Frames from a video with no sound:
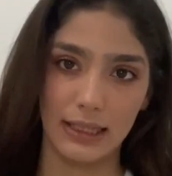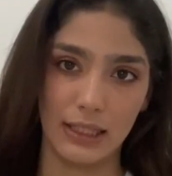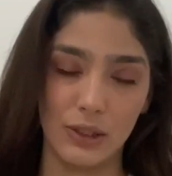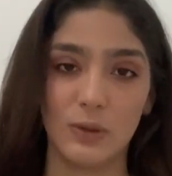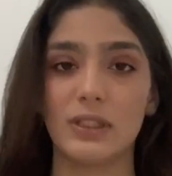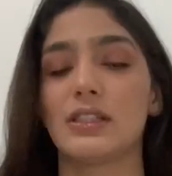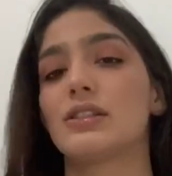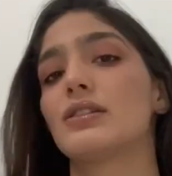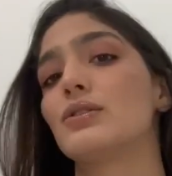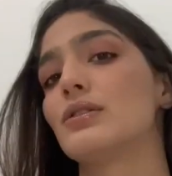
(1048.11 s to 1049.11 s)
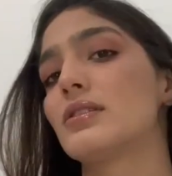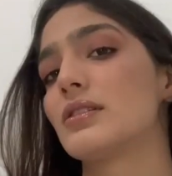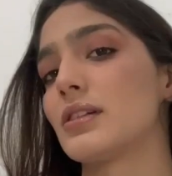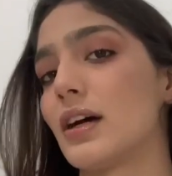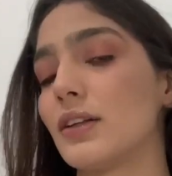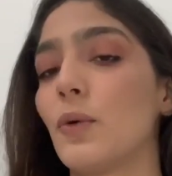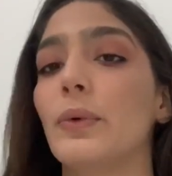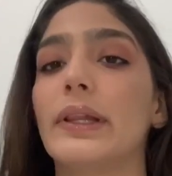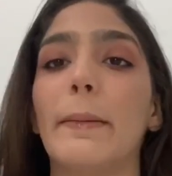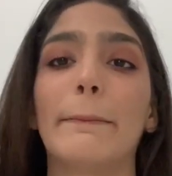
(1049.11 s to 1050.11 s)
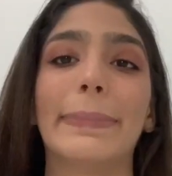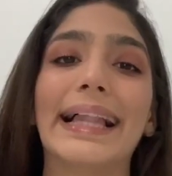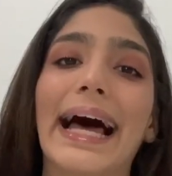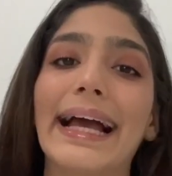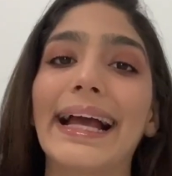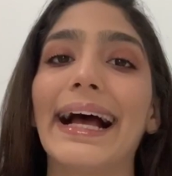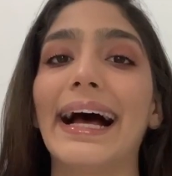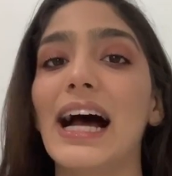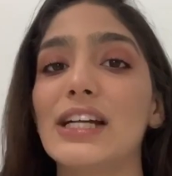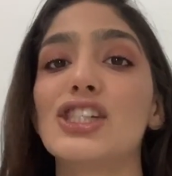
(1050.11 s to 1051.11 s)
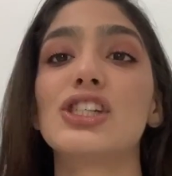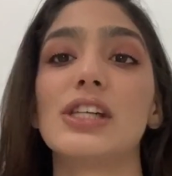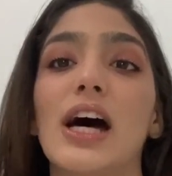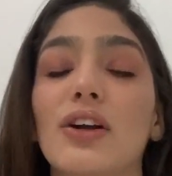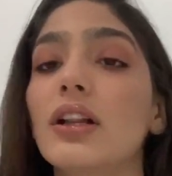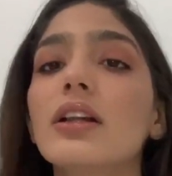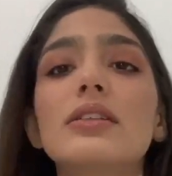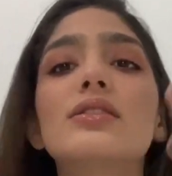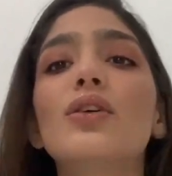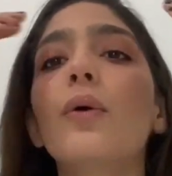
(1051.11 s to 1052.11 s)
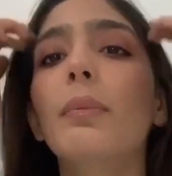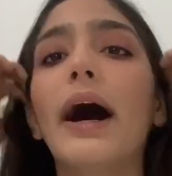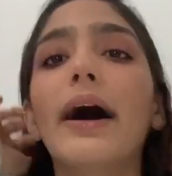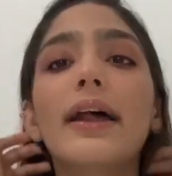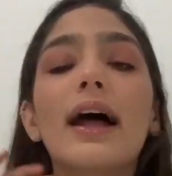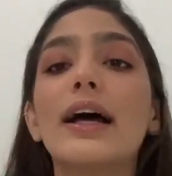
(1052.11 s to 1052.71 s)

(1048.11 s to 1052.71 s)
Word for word: that you want us to start with black eyeshadow, it looks so bad.